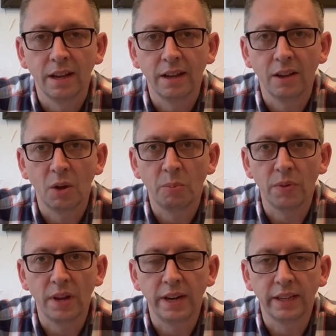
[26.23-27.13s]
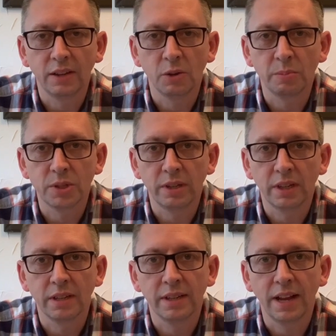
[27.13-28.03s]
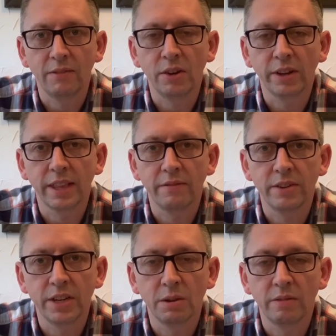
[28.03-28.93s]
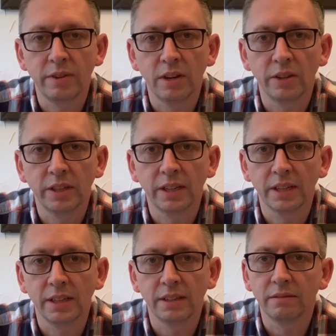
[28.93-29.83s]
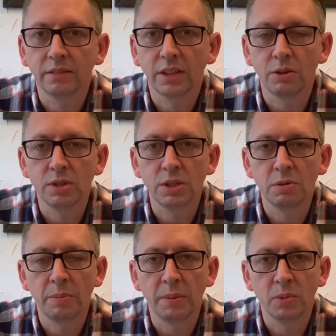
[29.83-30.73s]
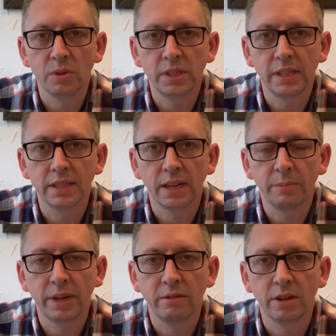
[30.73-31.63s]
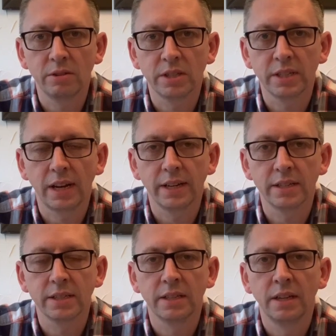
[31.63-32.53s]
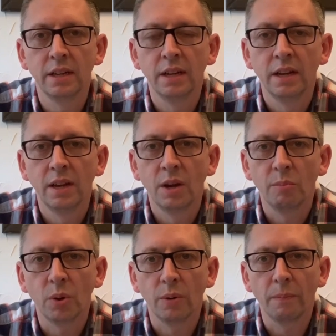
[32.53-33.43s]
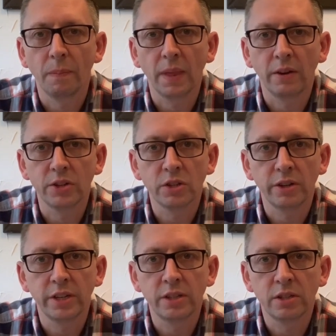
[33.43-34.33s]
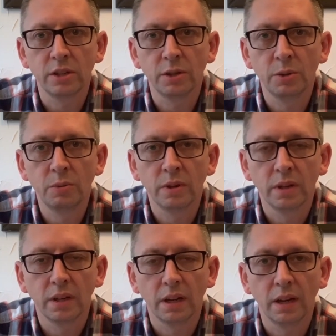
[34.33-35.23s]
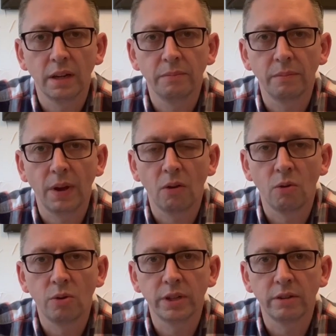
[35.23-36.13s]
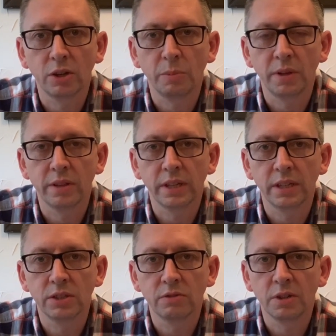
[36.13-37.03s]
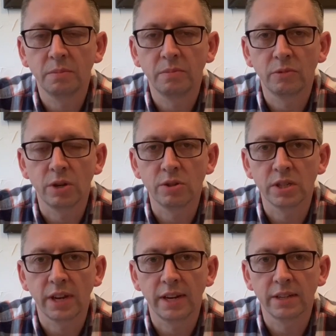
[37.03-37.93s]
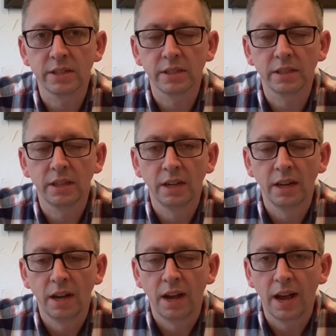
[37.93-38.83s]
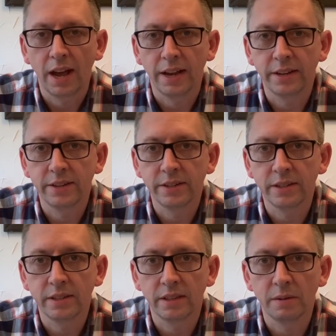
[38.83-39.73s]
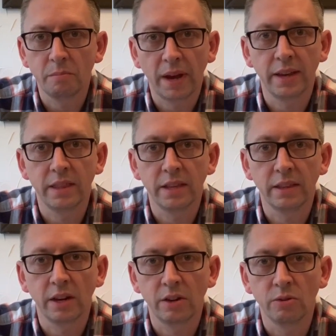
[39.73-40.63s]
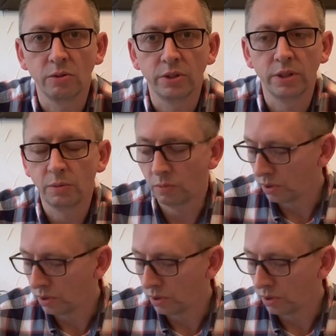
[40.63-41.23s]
uh, I'll put the link up so you can have a look at that video if you like and it goes into a bit more detail about Rosa Salas. But I decided to um, order a couple of things from Rosa Salas and the main thing that I ordered